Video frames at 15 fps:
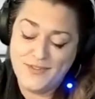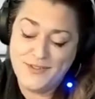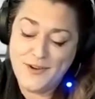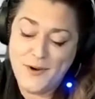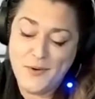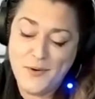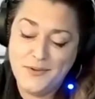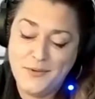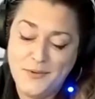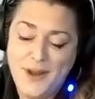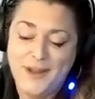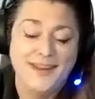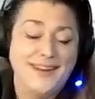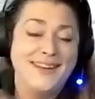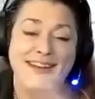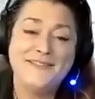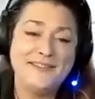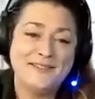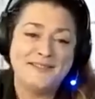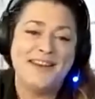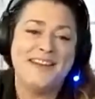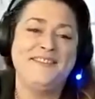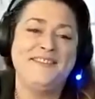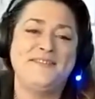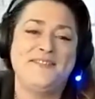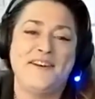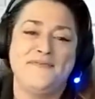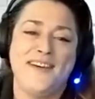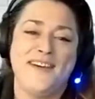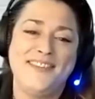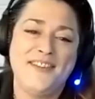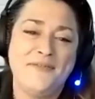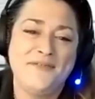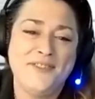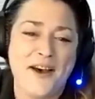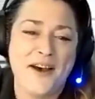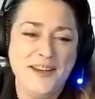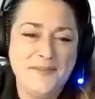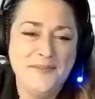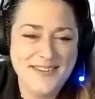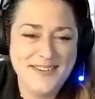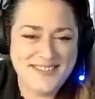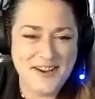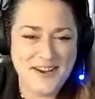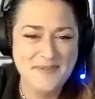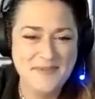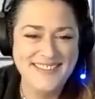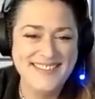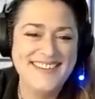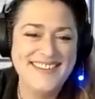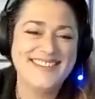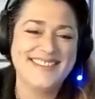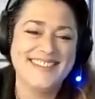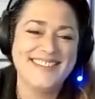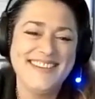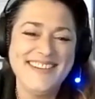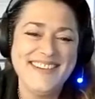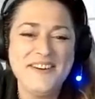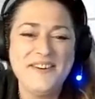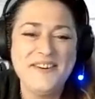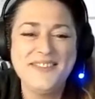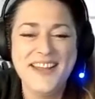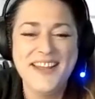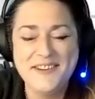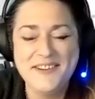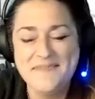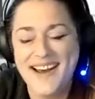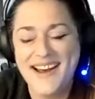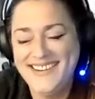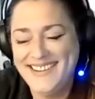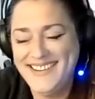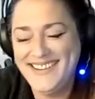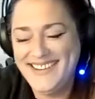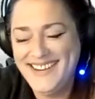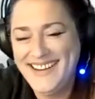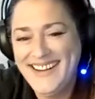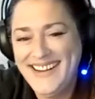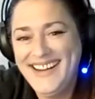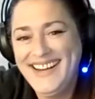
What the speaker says: So it's exciting stuff. I love talking with someone that's, like-minded.